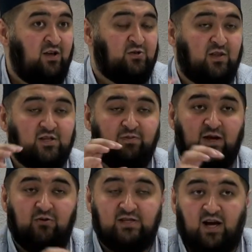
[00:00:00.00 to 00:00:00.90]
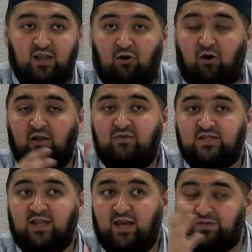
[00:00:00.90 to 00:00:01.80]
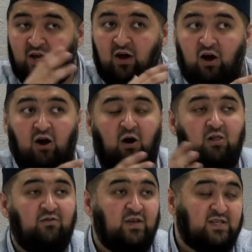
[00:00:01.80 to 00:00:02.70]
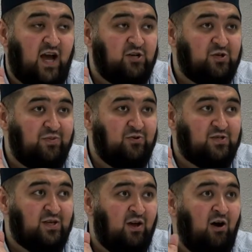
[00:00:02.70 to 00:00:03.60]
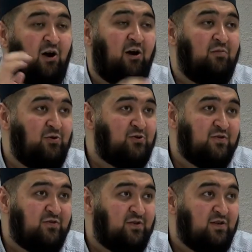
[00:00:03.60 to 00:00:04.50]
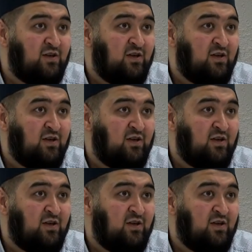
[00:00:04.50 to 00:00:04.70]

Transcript: So Allah subhanahu wa ta'ala, all of His names, all of His attributes are beautiful.